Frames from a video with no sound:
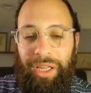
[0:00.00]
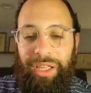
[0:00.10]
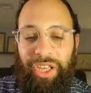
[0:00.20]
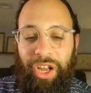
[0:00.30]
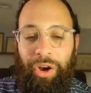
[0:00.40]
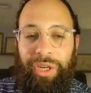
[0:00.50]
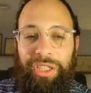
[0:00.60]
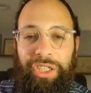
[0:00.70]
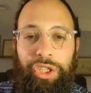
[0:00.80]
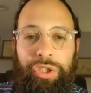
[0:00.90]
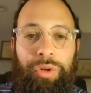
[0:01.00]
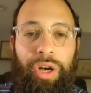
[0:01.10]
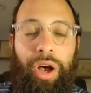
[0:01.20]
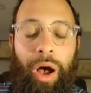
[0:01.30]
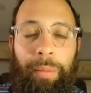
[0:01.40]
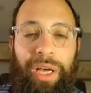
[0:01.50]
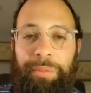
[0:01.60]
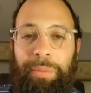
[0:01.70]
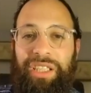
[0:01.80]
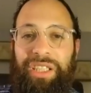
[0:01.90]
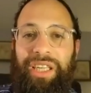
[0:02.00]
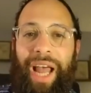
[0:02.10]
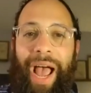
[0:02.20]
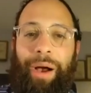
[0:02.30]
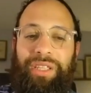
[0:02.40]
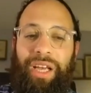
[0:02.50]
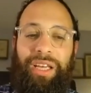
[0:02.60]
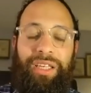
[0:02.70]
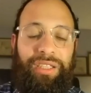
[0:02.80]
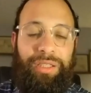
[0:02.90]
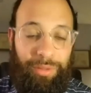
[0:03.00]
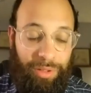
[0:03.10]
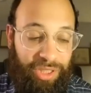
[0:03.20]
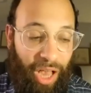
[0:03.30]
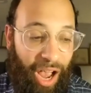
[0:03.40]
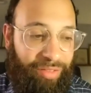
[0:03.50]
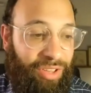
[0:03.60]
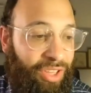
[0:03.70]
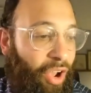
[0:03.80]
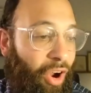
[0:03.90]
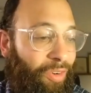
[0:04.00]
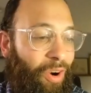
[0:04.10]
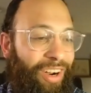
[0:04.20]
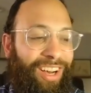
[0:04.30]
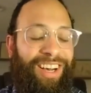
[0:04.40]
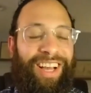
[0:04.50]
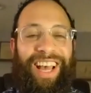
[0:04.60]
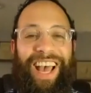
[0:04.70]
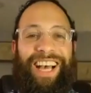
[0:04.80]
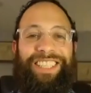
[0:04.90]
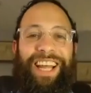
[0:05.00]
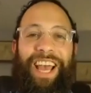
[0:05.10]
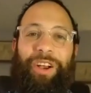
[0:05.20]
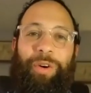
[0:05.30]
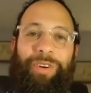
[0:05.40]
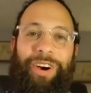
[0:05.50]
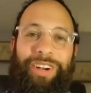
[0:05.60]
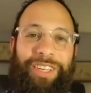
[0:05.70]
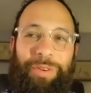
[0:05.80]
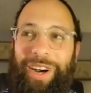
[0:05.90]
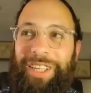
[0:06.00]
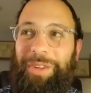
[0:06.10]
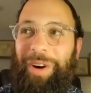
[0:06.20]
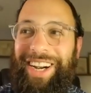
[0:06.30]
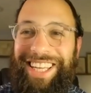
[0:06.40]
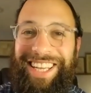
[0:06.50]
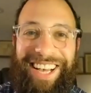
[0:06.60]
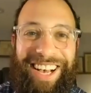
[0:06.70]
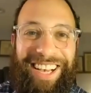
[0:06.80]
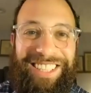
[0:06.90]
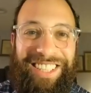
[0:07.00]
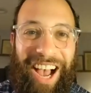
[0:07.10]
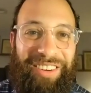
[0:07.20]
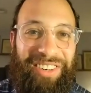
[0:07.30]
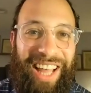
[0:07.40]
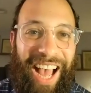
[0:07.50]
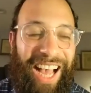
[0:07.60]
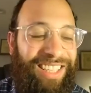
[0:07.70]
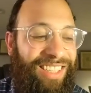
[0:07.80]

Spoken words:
You know, it's a true nechama, especially nowadays, aside for the corona, hashtag corona 2020, aside for that,